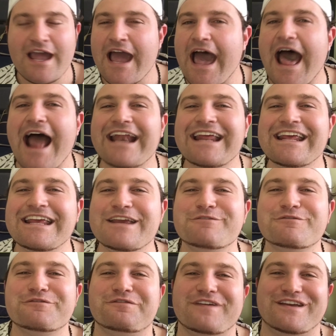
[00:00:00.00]
How do you
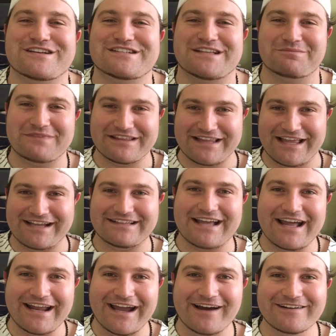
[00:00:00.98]
even figure something like
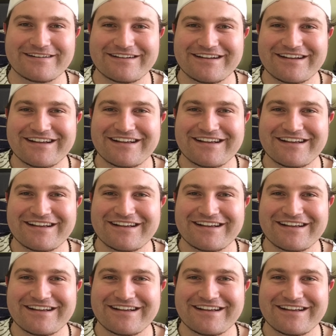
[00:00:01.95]
that out?